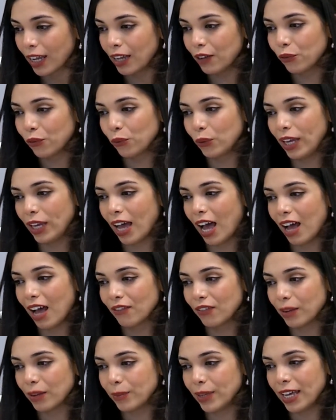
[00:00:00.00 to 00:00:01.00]
If we
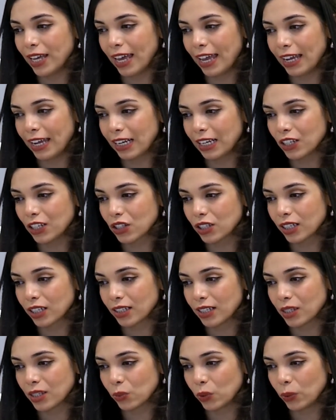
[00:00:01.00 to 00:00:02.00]
have a BA English
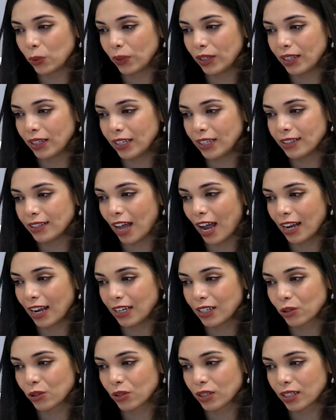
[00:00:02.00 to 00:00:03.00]
Studies, we will need
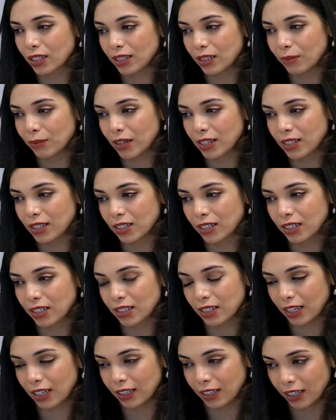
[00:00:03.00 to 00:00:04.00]
IELTS to study
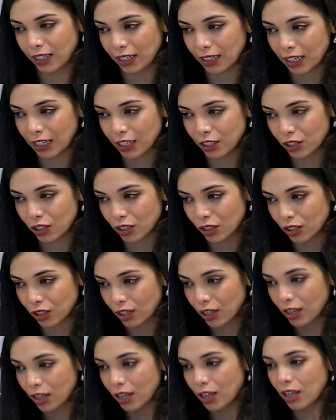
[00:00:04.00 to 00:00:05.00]
Masters in
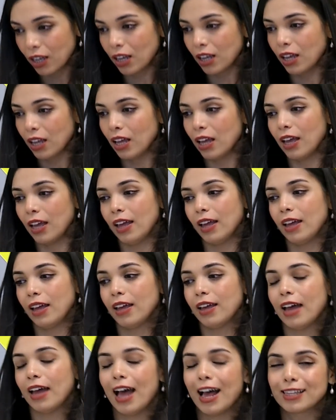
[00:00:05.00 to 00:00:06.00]
English.
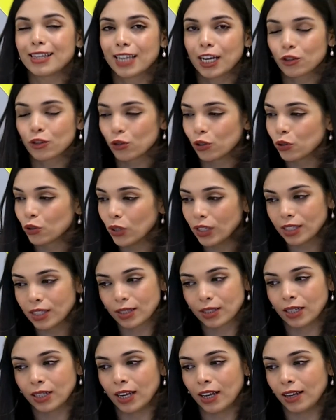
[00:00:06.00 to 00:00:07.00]
As I told you,
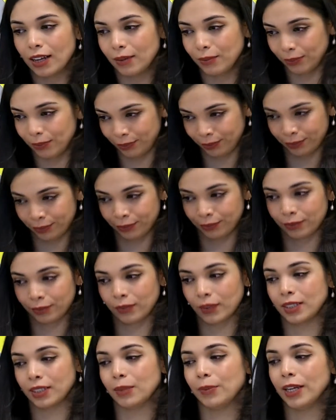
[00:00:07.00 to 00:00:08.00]
it's
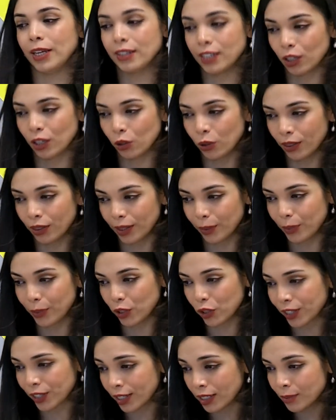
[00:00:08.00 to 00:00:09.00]
depending on the
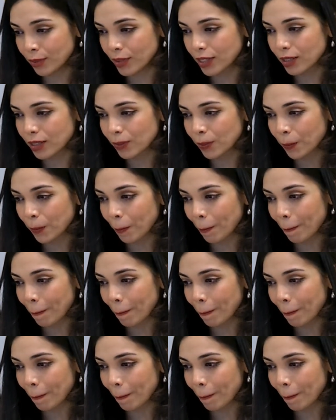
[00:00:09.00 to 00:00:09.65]
programs.